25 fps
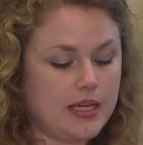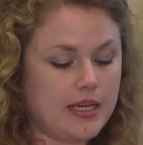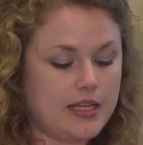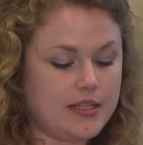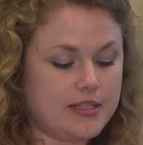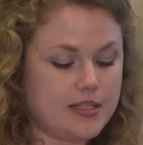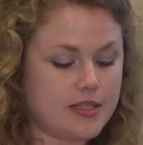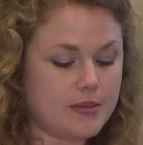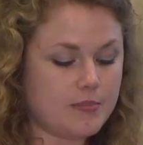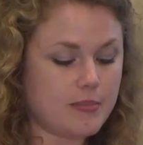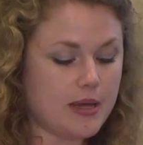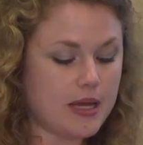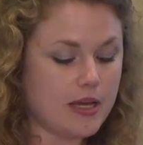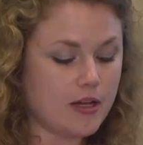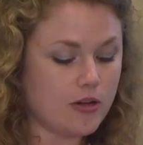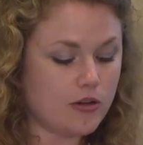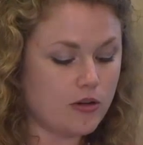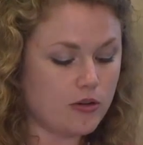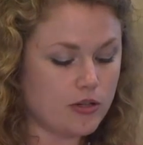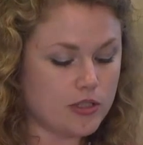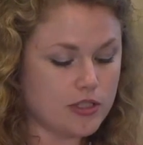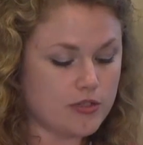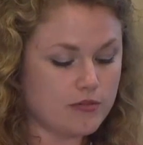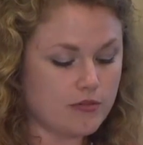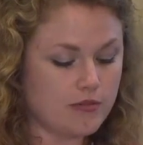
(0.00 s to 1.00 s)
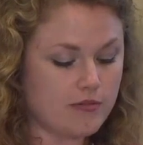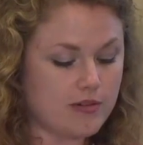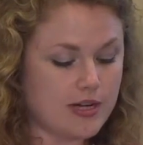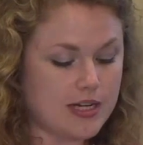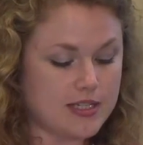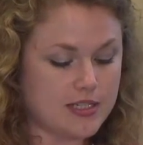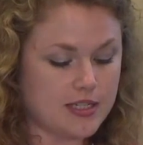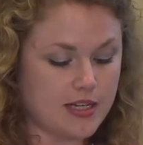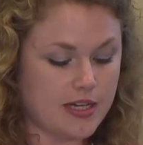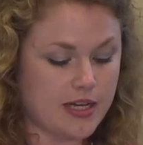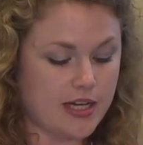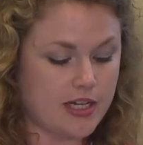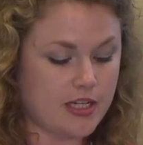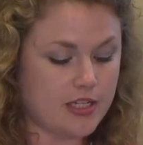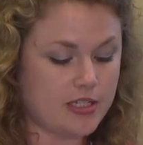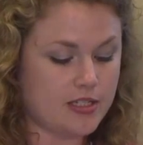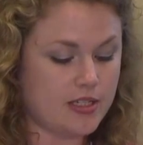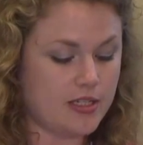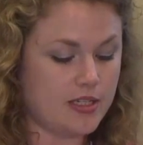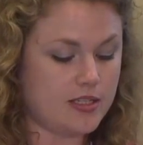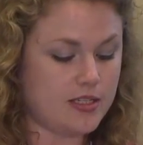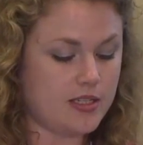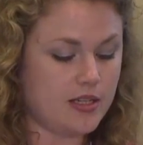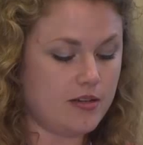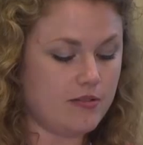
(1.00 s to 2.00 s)
It's the main cause for rising
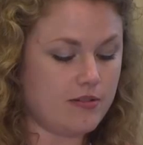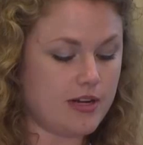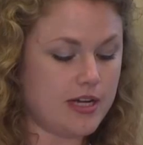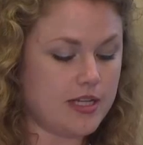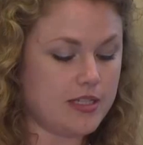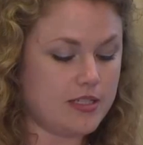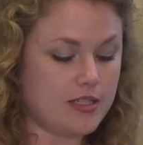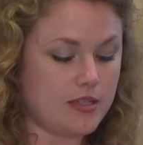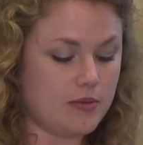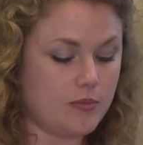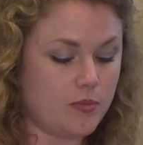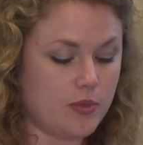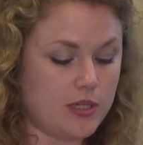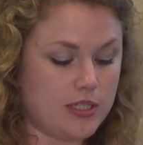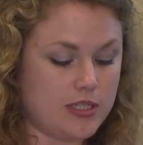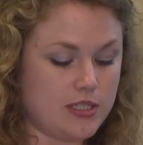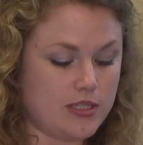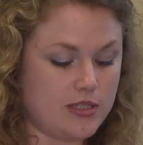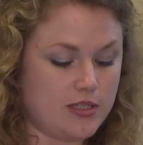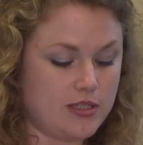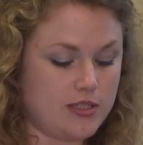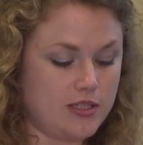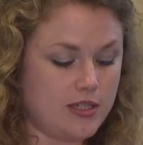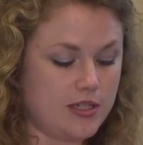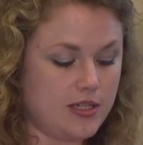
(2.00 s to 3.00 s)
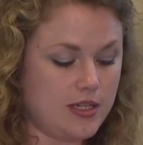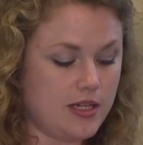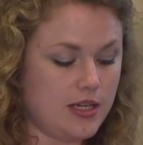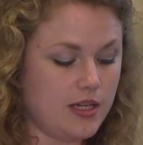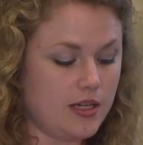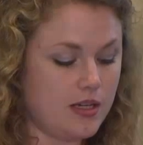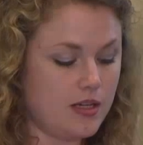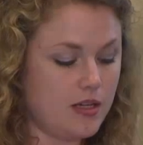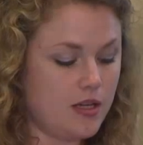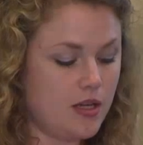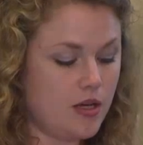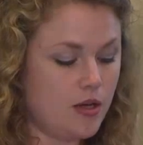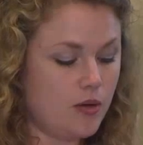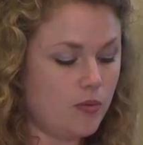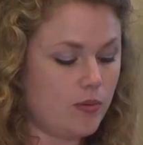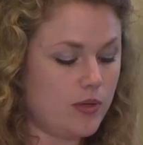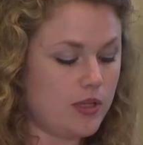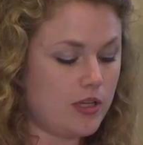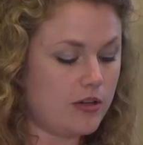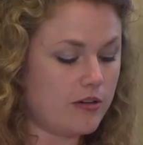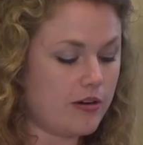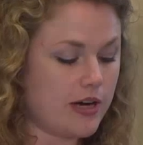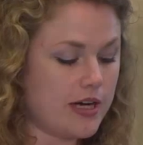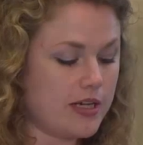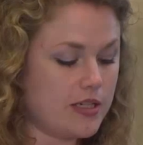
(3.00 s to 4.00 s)
HCC rates in Western Sydney,
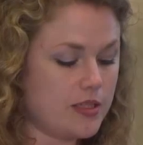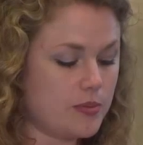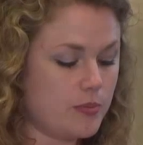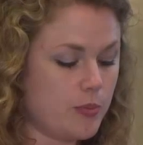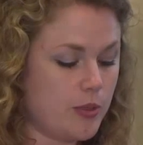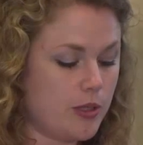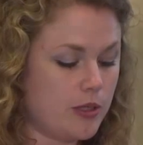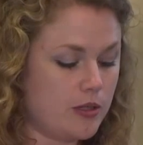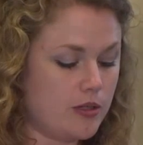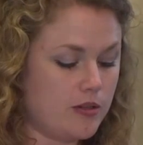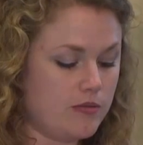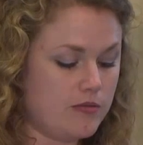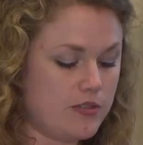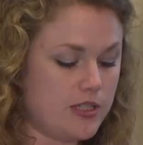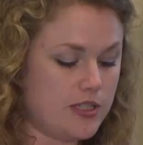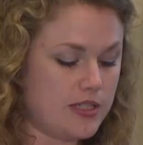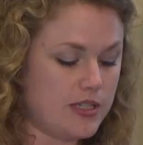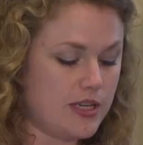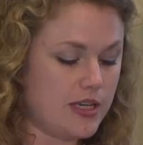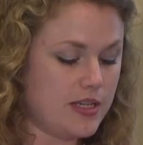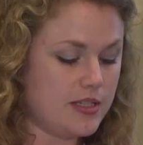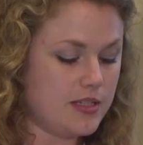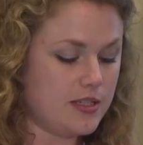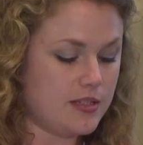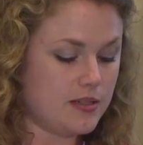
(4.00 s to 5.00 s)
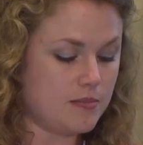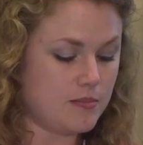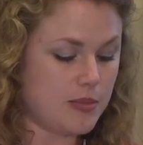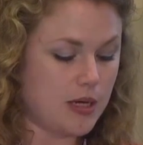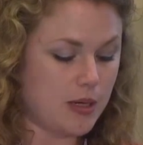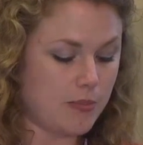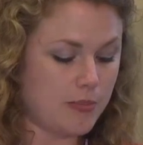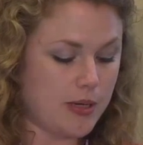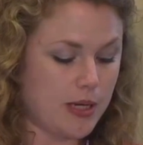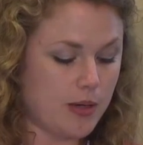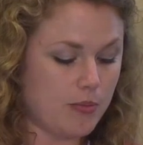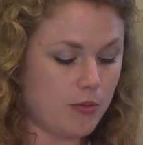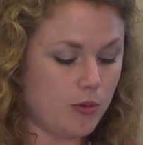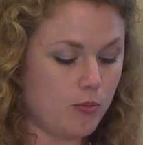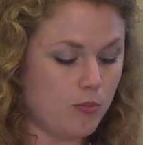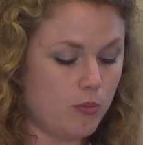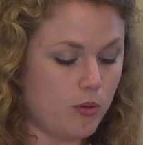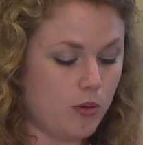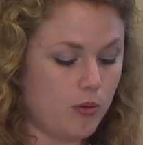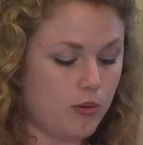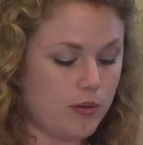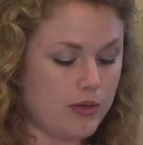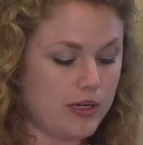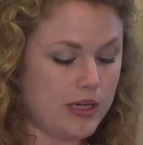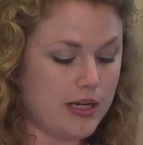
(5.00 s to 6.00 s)
where the greatest burden of disease is among people
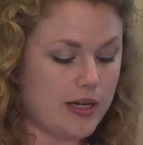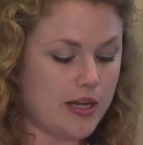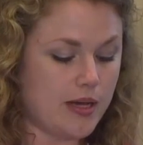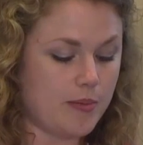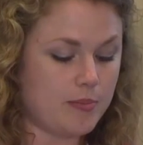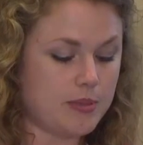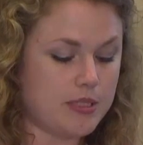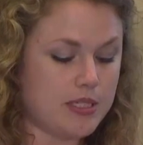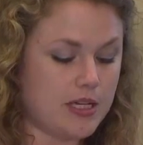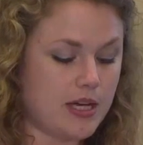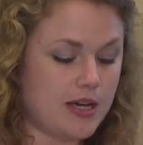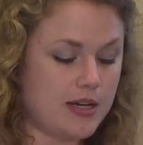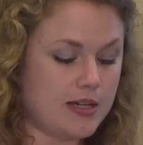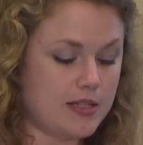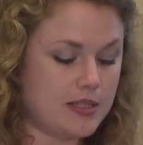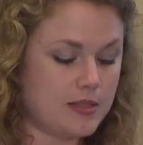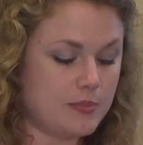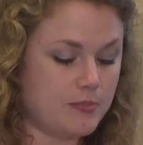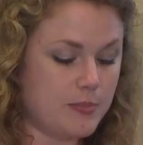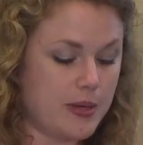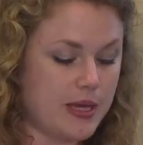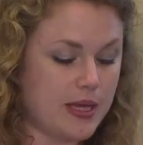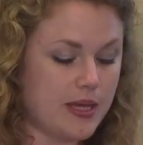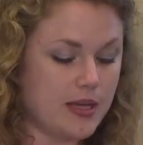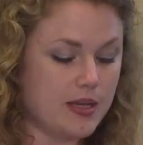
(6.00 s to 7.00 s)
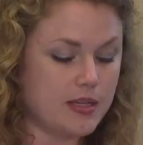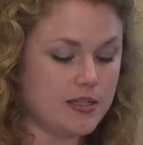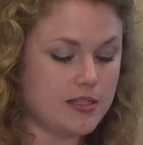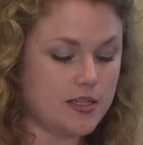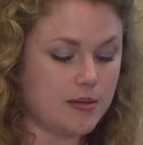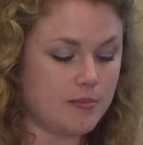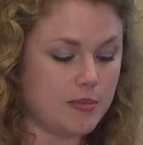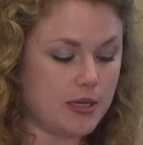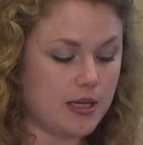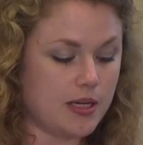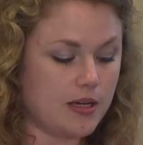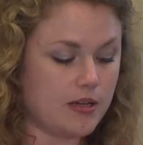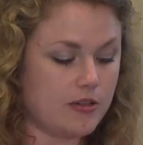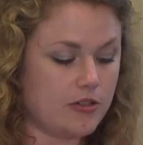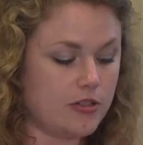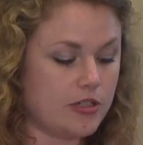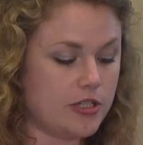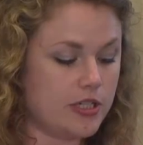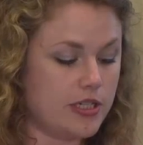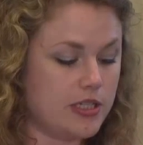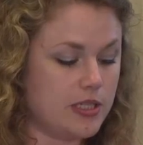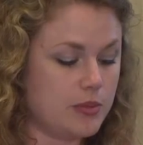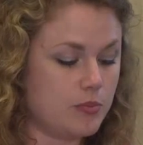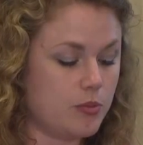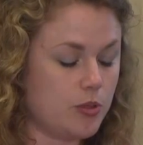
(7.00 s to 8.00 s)
born in hepatitis B endemic
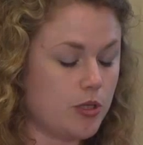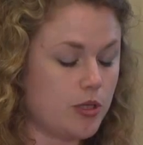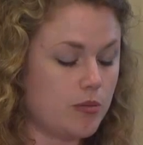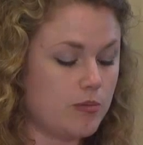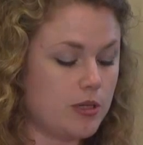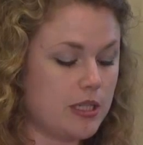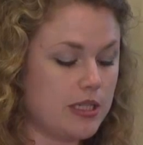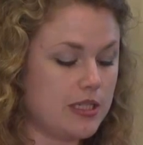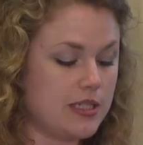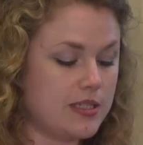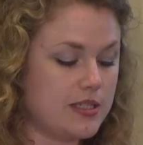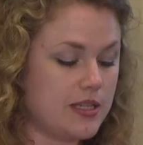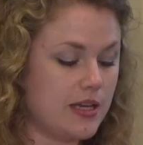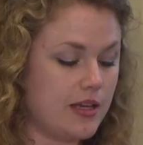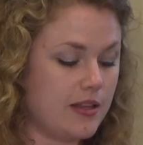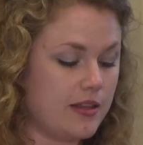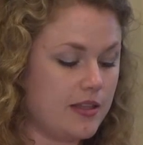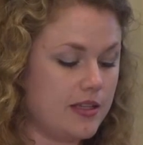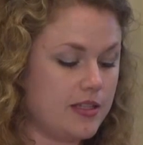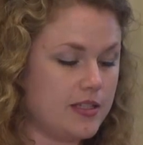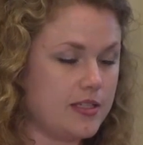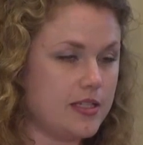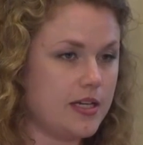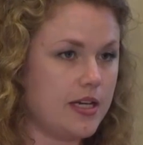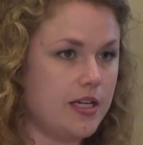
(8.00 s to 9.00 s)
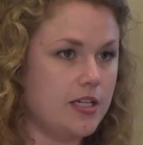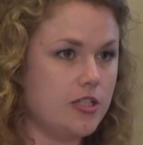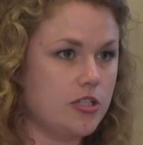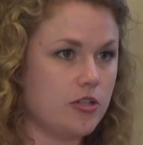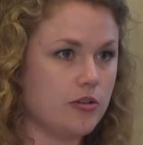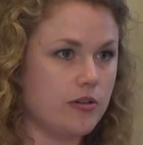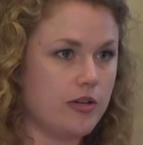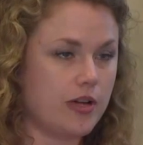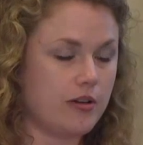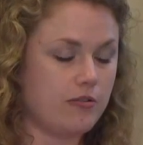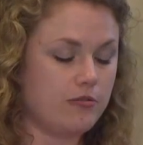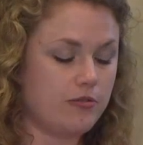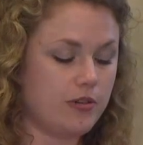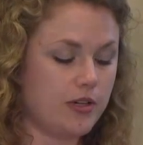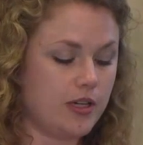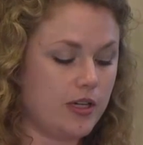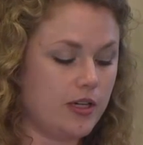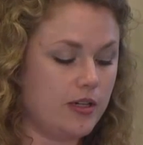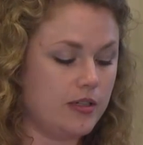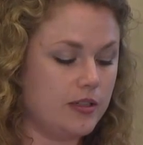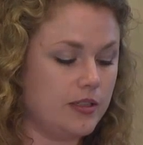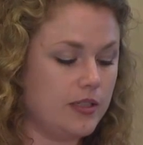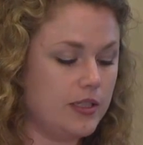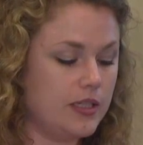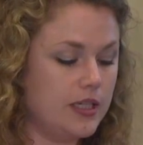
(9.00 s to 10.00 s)
countries, predominantly Southeast Asia and
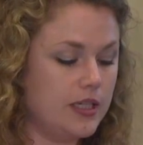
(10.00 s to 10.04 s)
Africa.